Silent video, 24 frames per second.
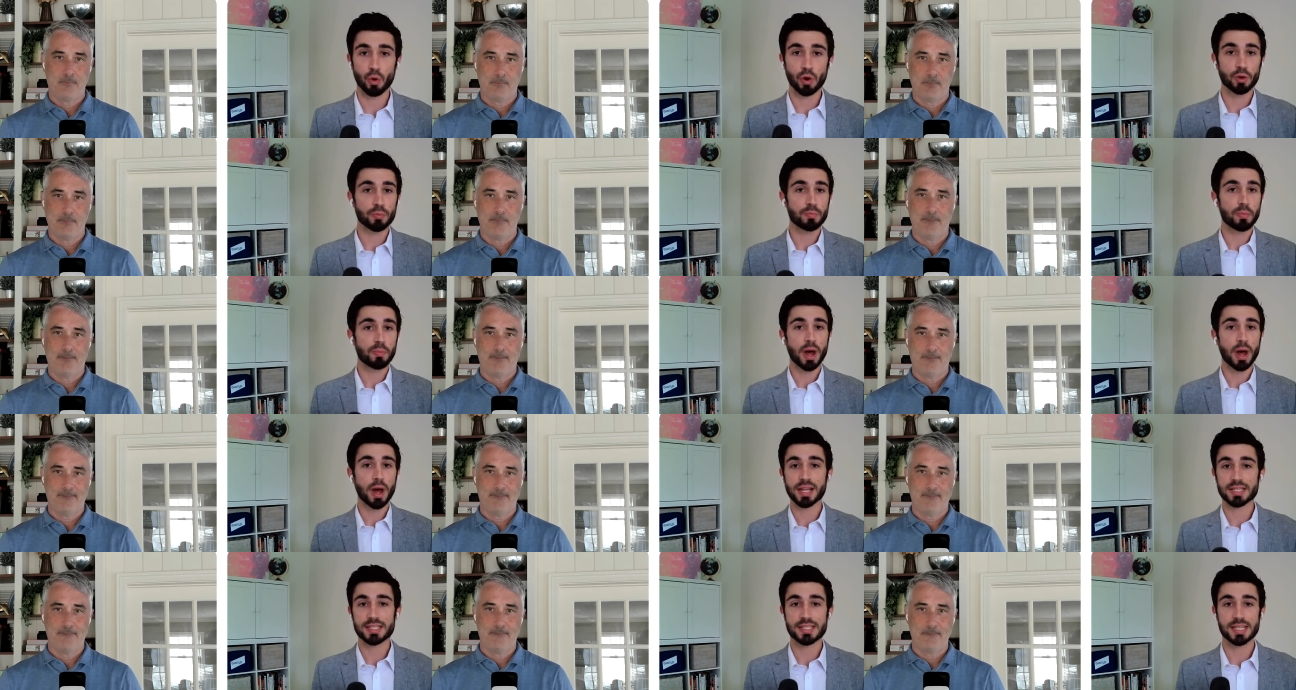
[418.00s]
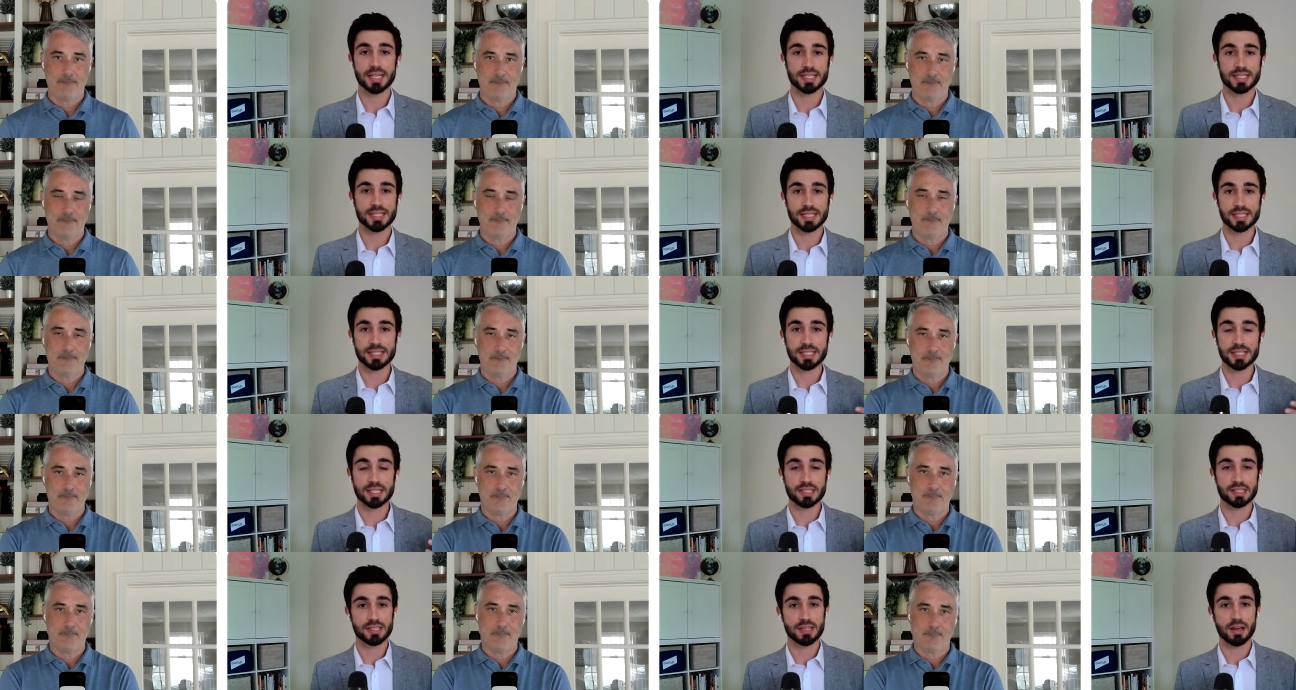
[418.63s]
Speaker 1: world politics it's
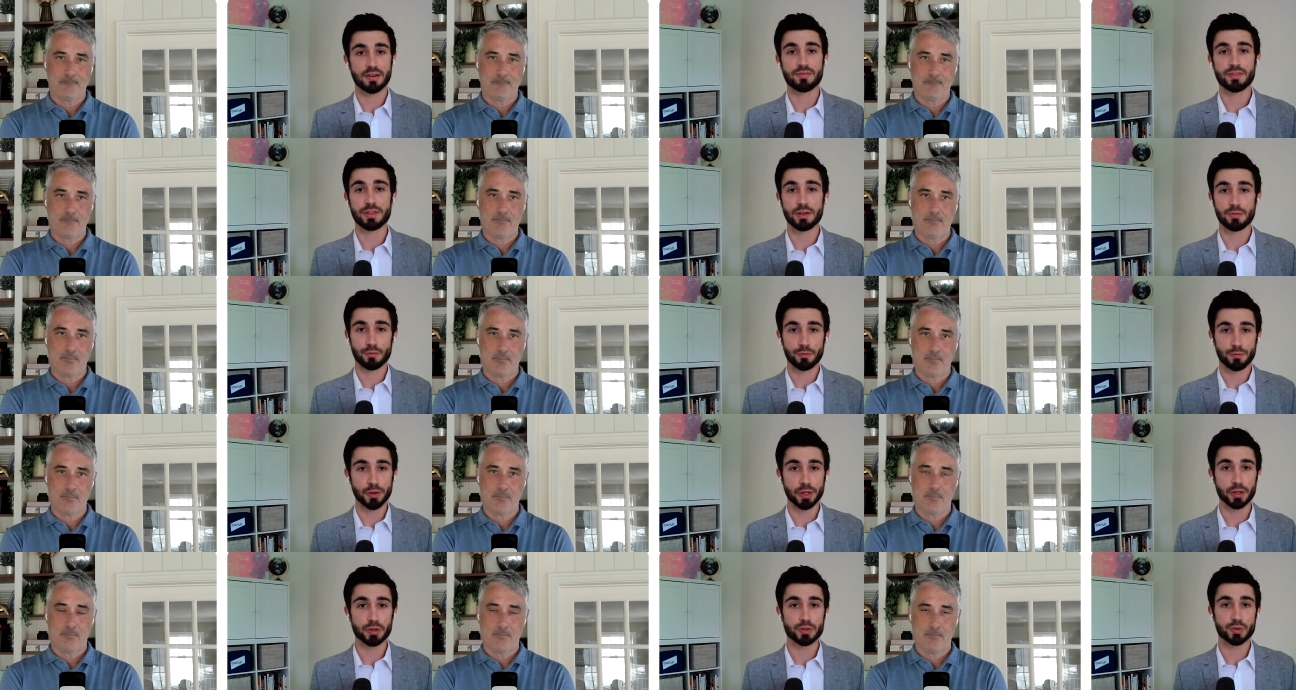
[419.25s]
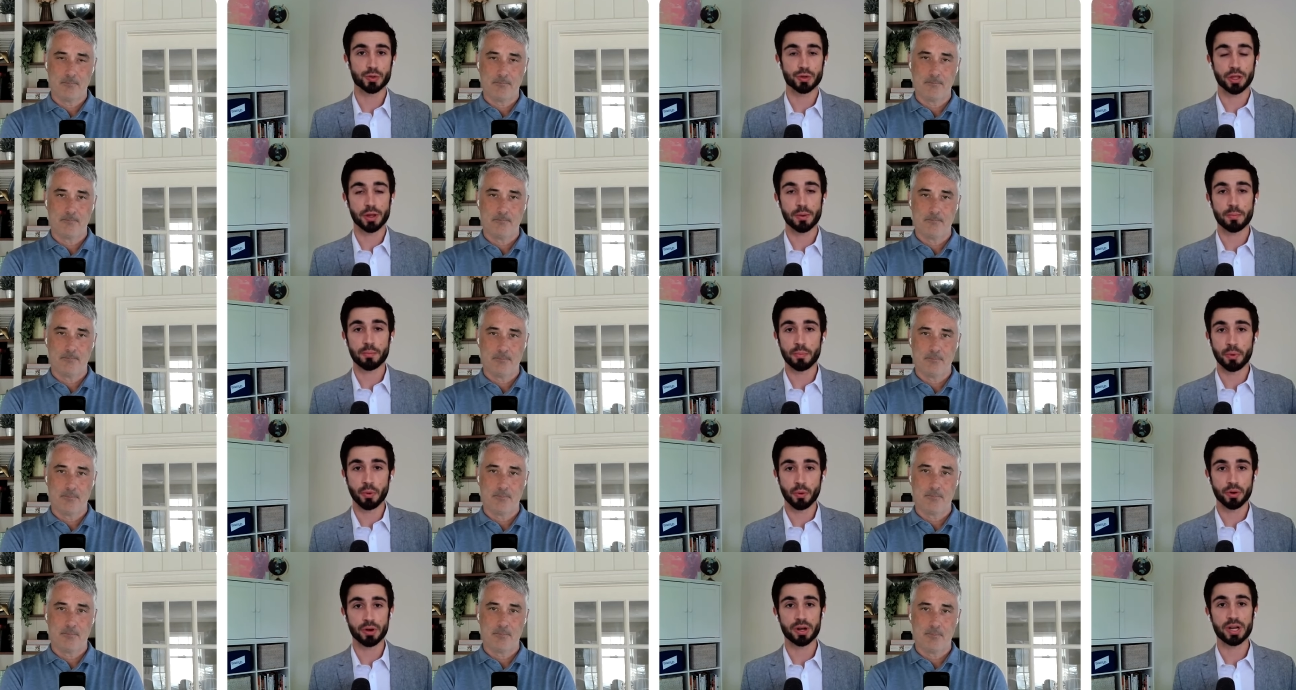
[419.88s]
the stuff that feels really
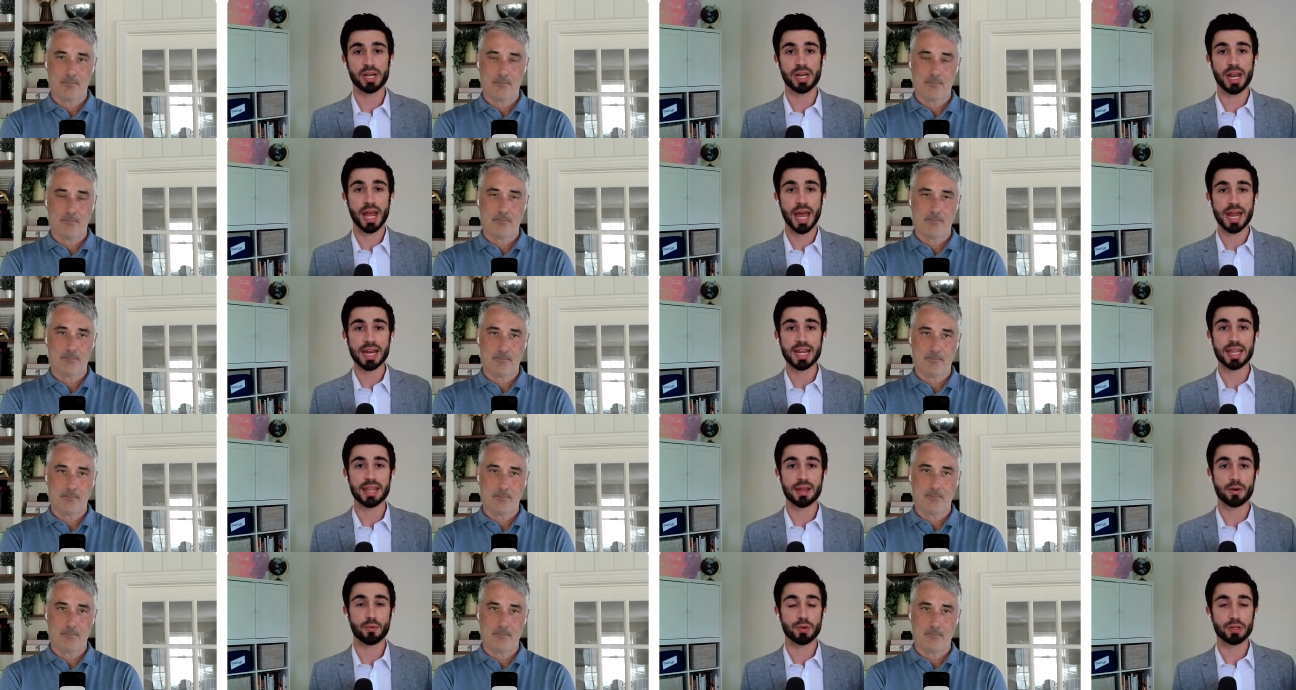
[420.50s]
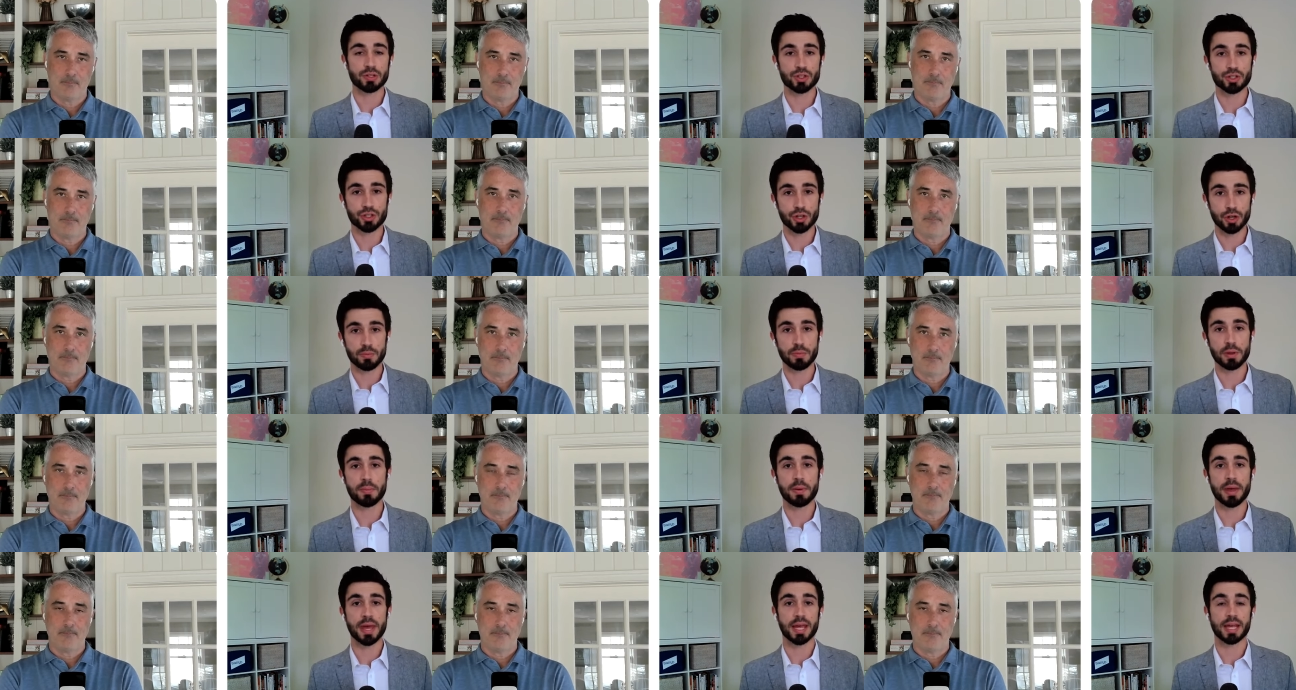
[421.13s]
important and heady that we should
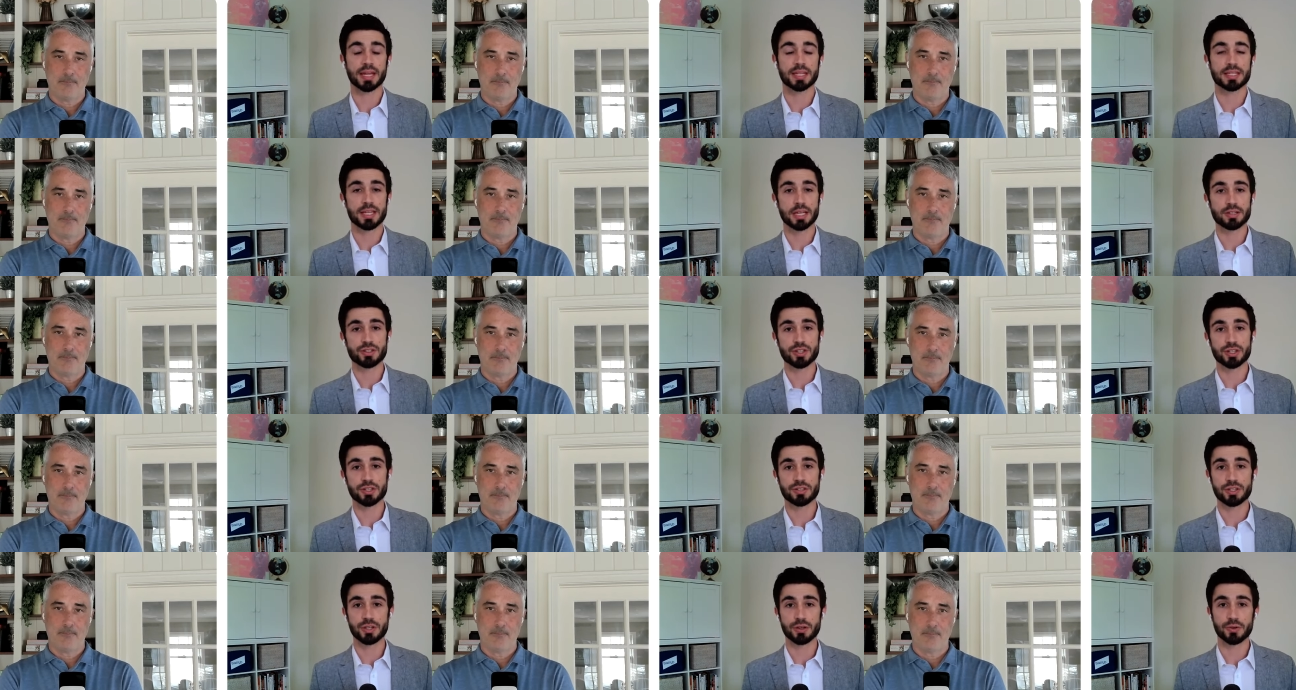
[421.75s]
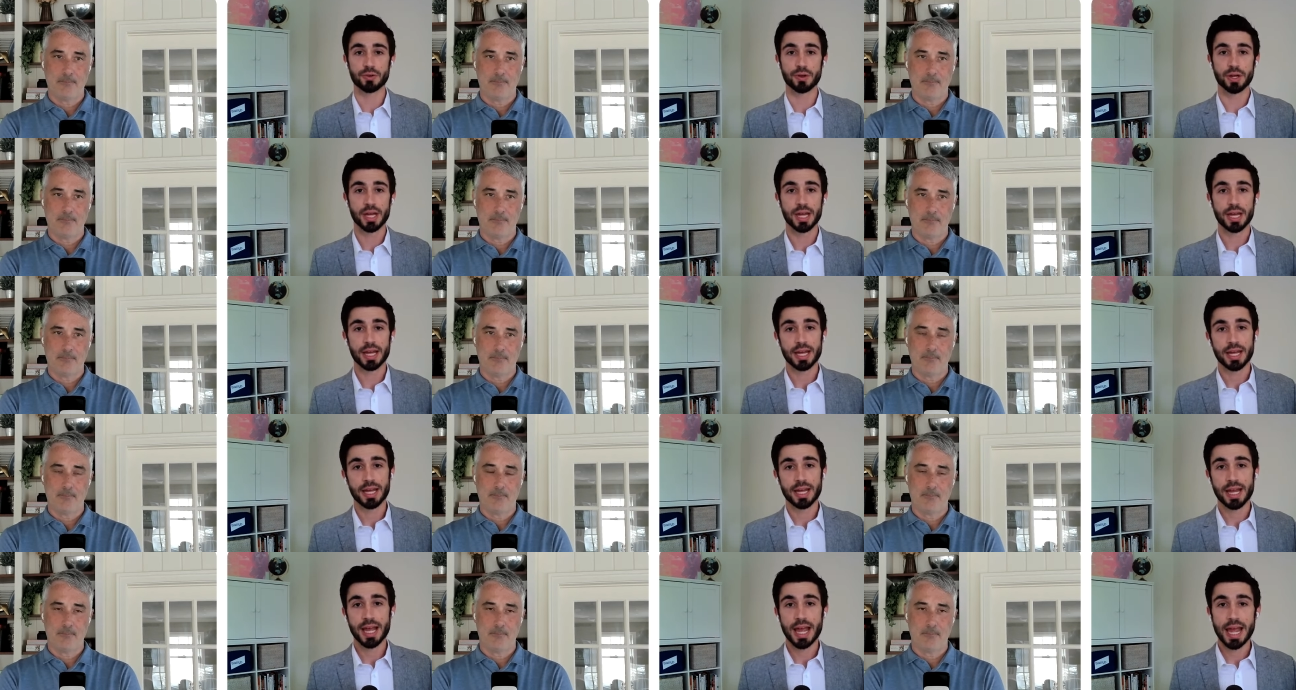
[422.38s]
be paying attention to
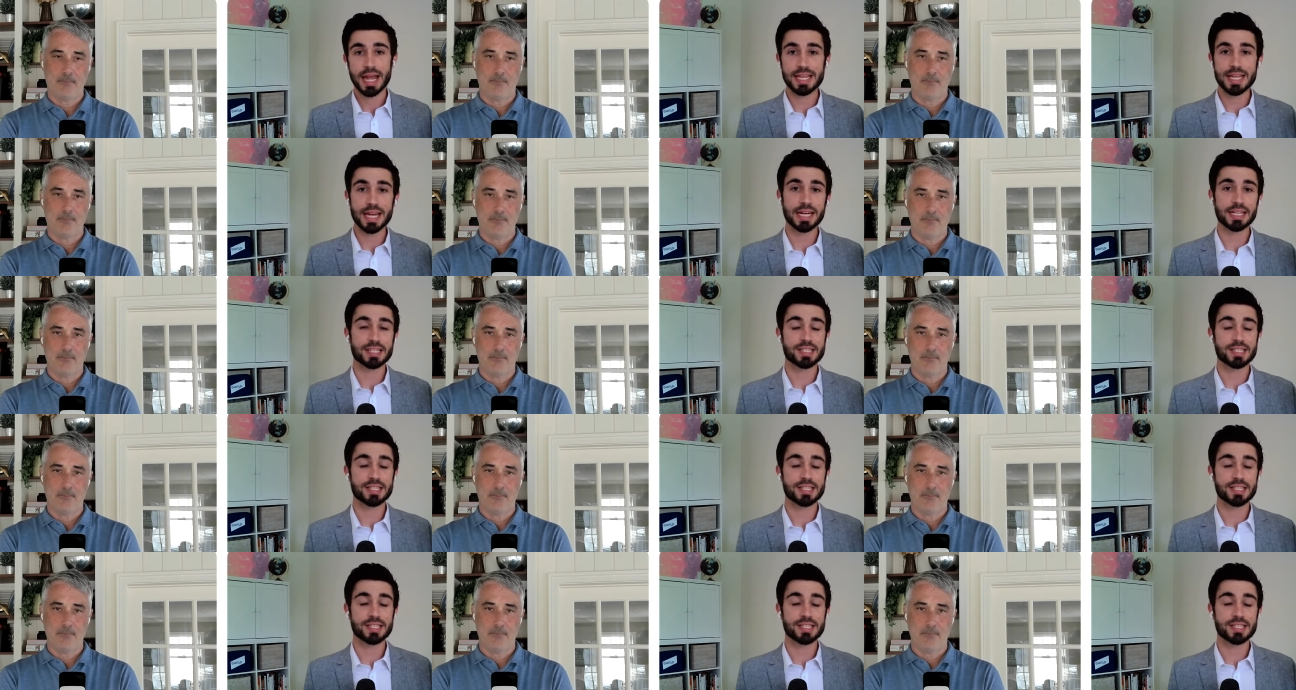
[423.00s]
and yet